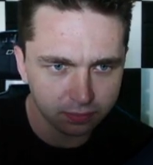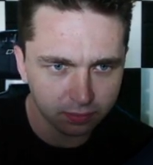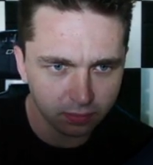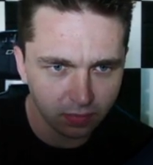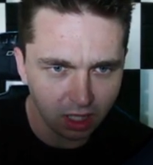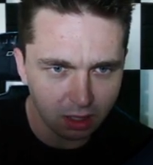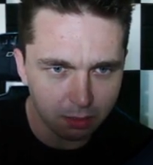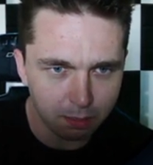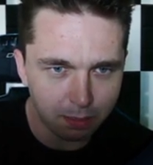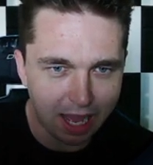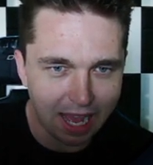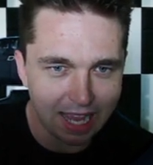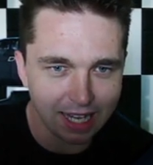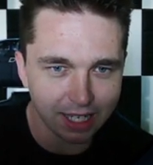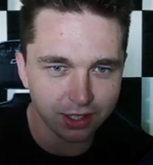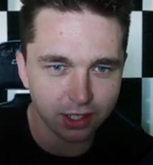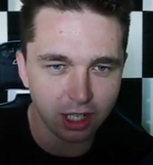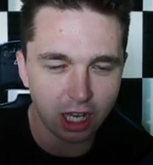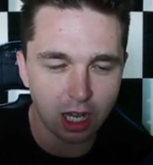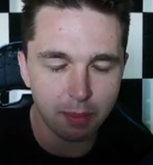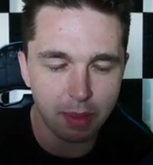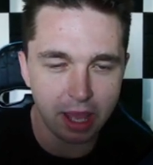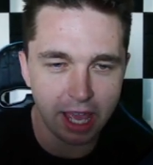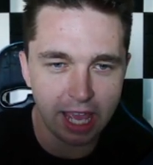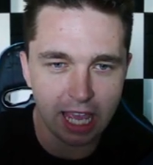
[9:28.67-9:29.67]

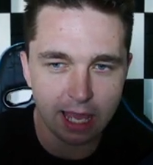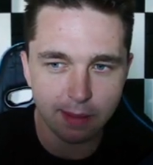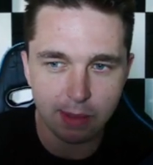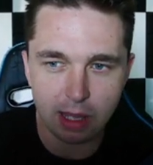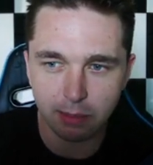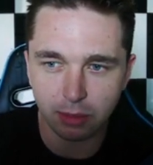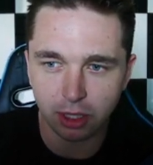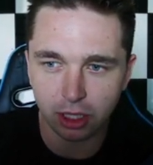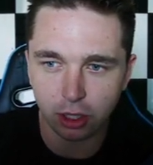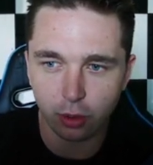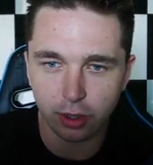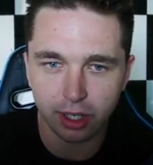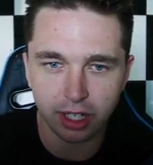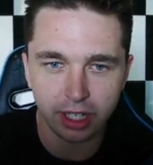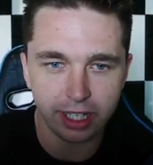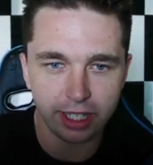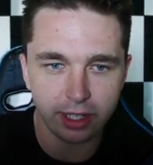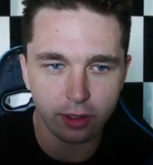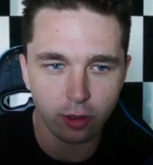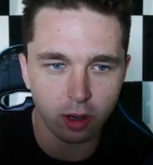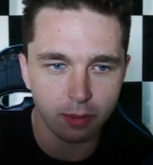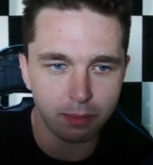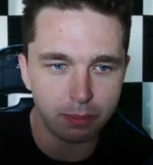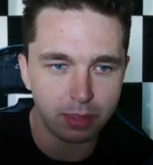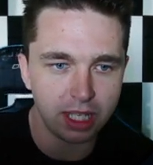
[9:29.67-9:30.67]
backstop AMM liquidity,
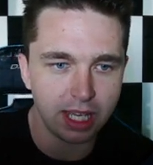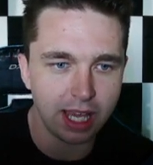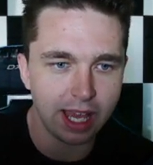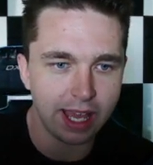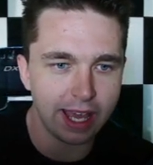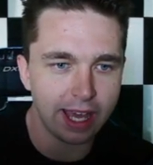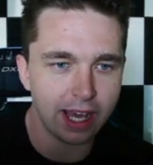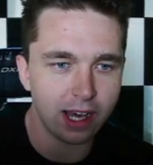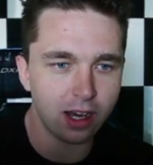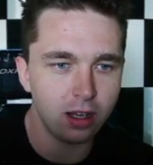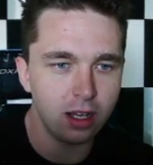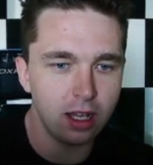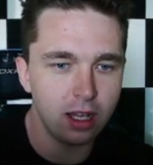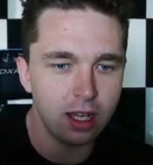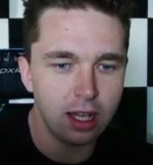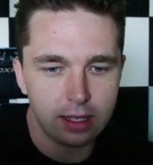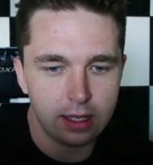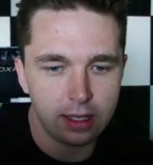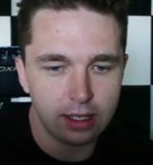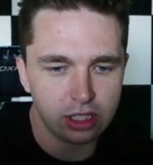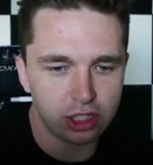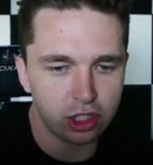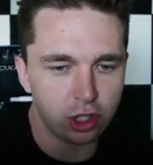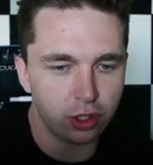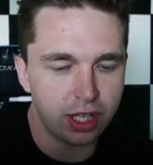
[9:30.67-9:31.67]
or BAL.
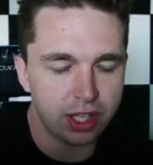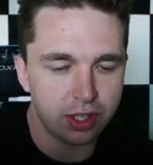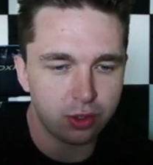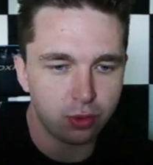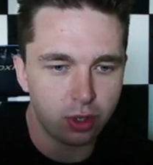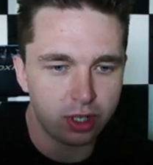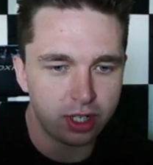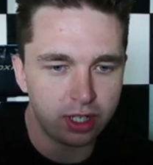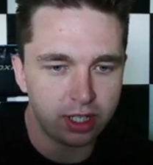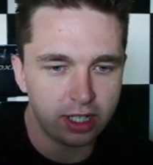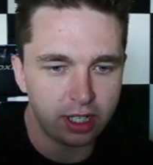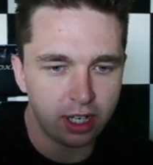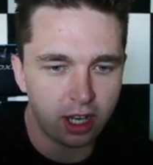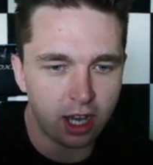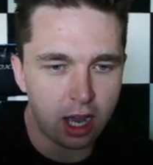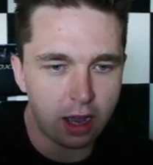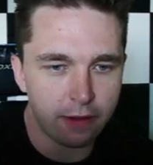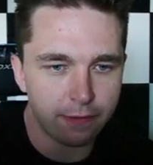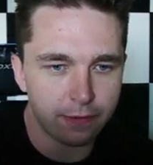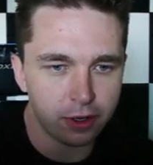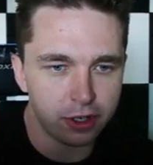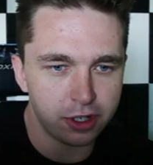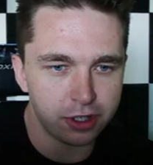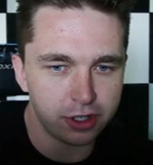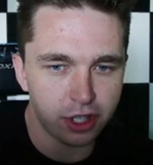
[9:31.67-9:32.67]
So this one
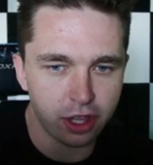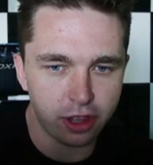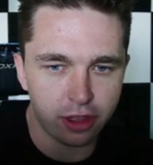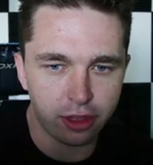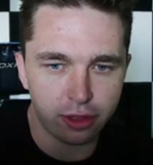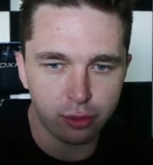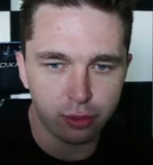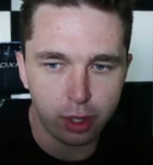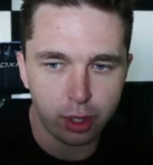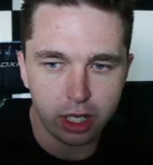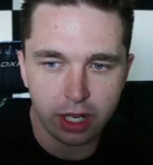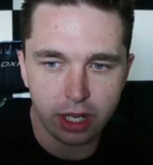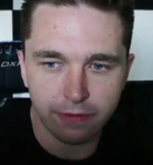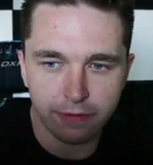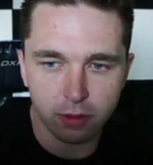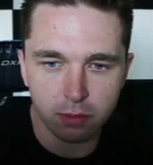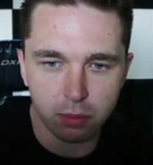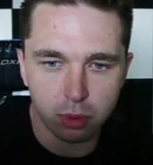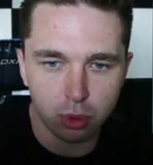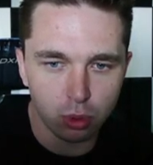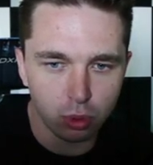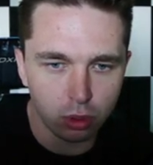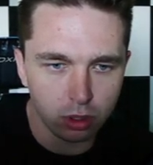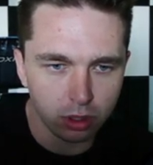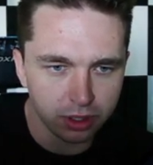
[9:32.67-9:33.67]
offers 3 different
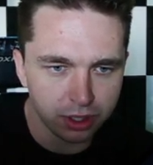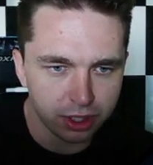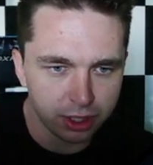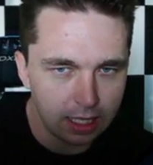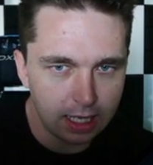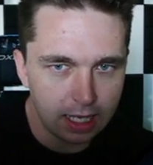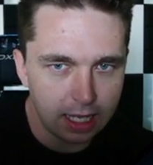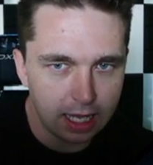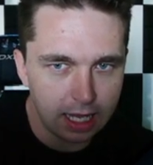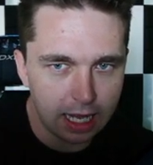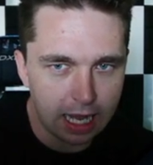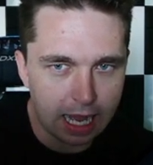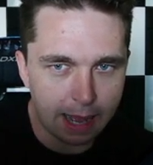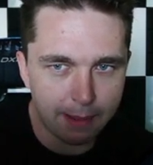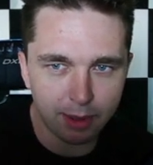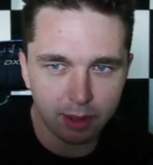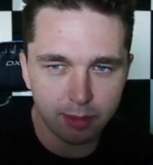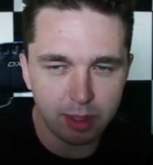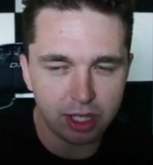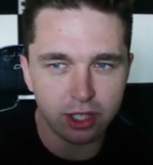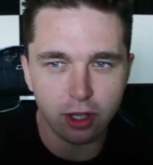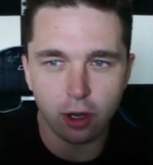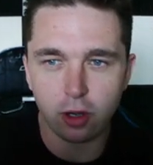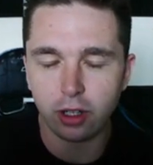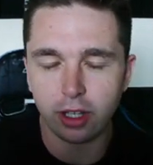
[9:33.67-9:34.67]
pools. I'm going to be
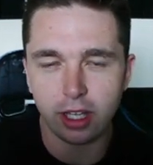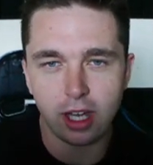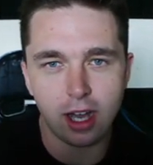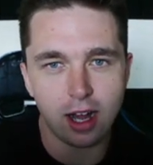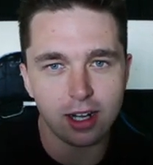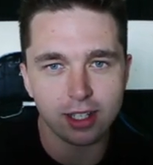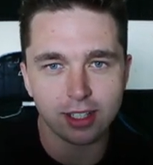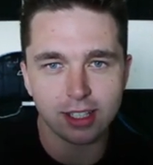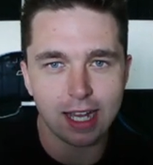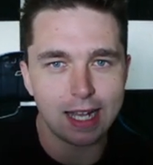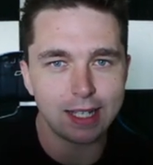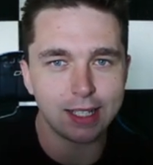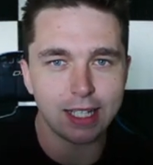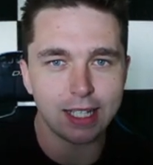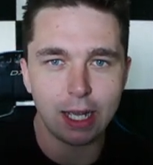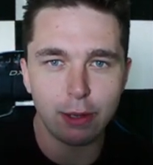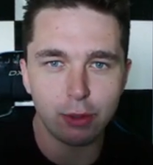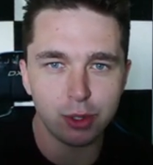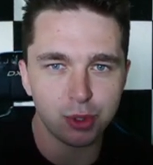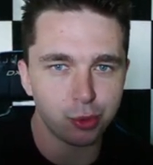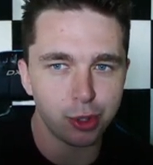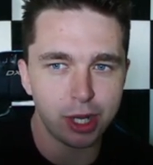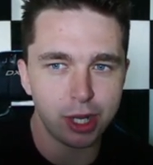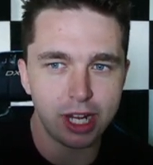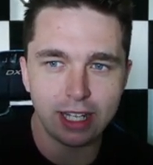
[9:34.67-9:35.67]
totally honest, guys. I was
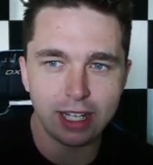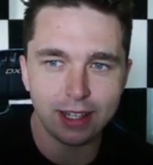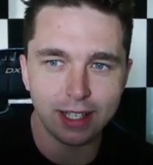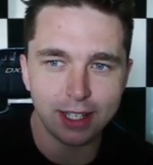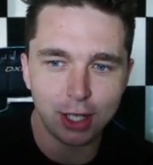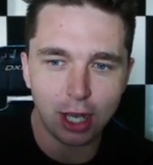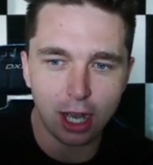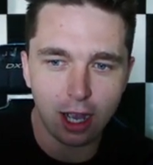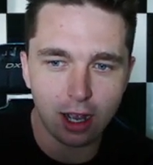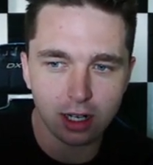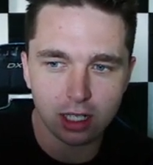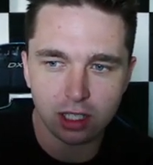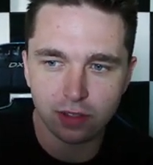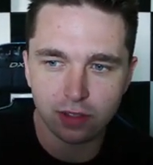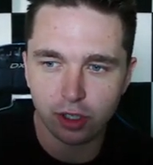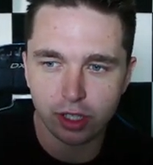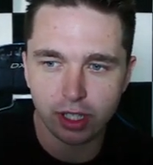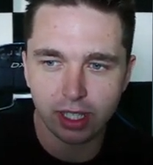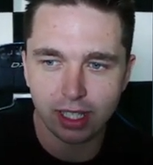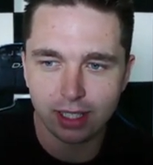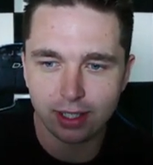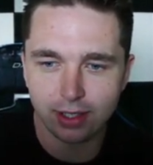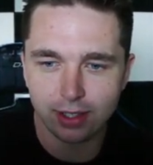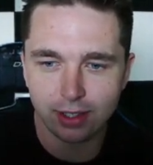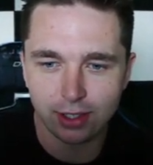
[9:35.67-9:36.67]
reading the docs for
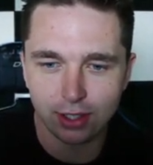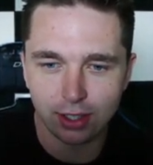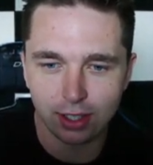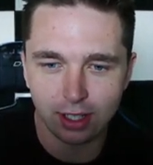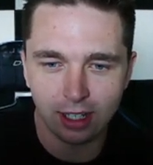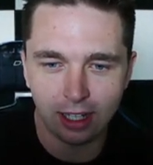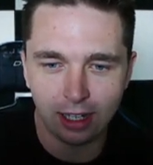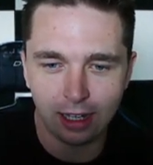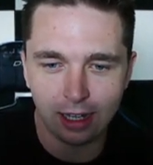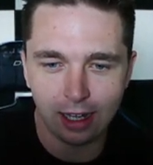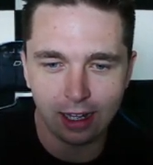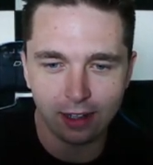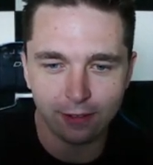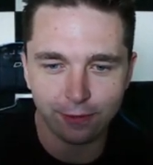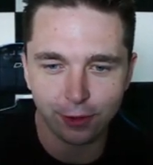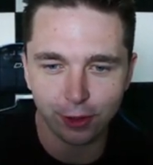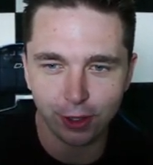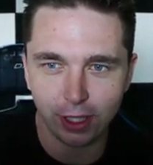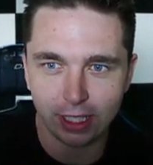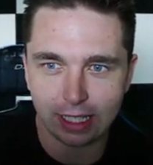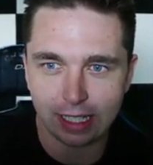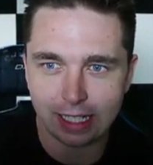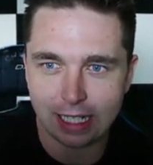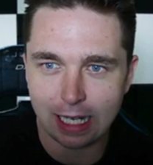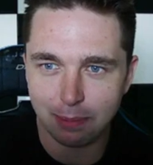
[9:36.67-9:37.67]
this for like
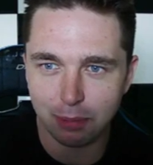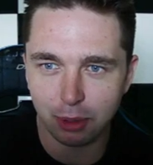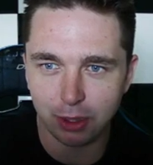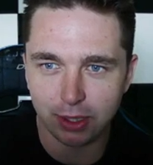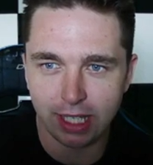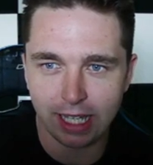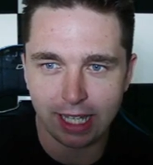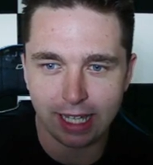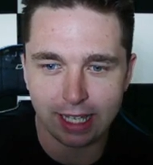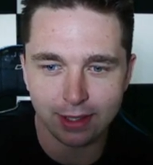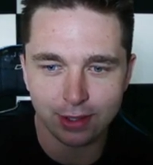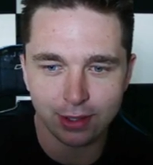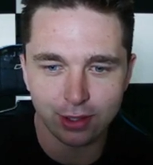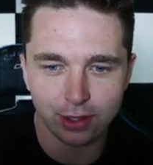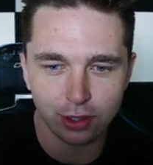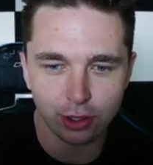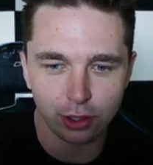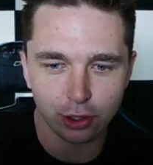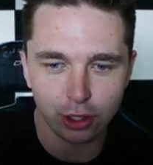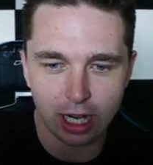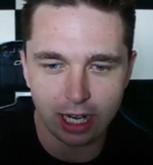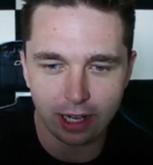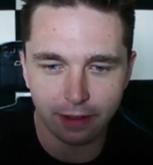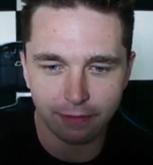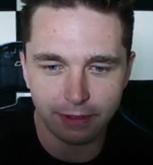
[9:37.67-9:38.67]
a couple days,
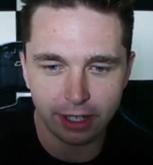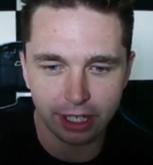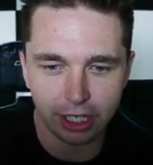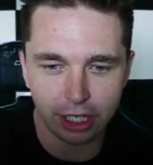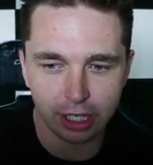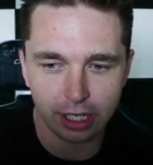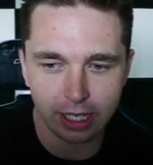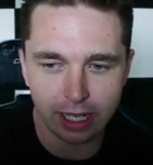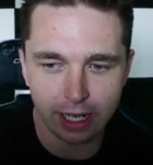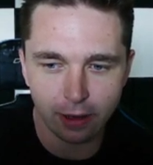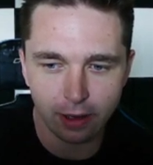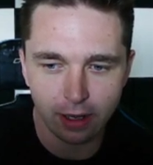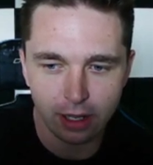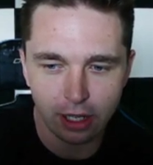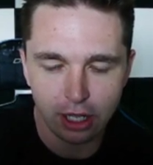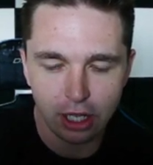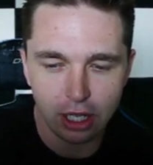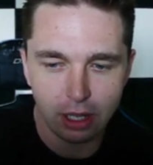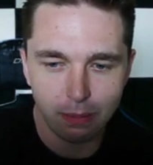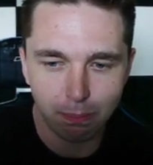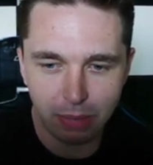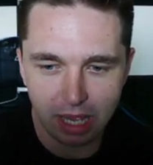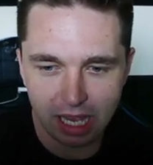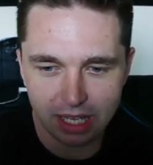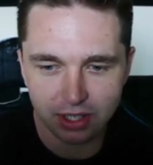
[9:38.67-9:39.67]
trying to figure it out.
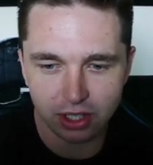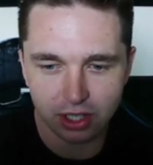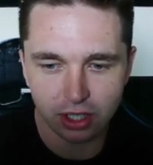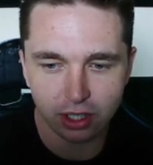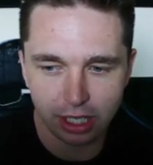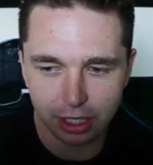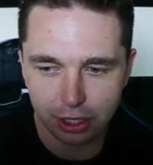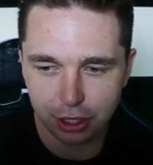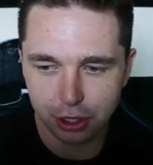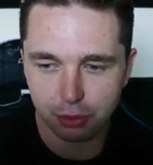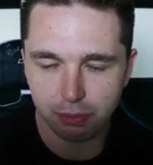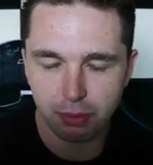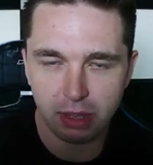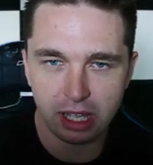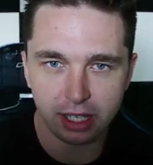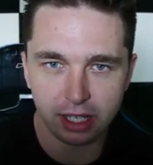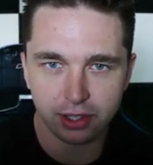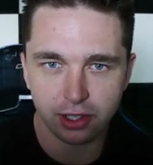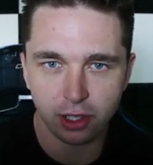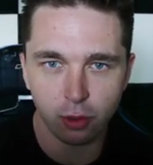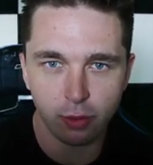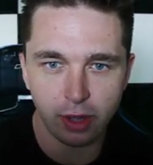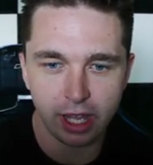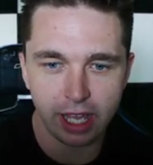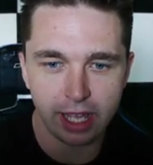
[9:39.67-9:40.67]
Basically, it just makes a
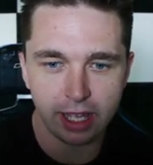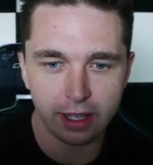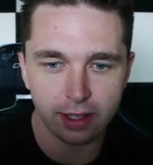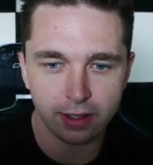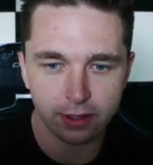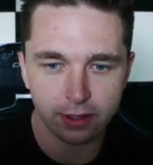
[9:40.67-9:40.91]
way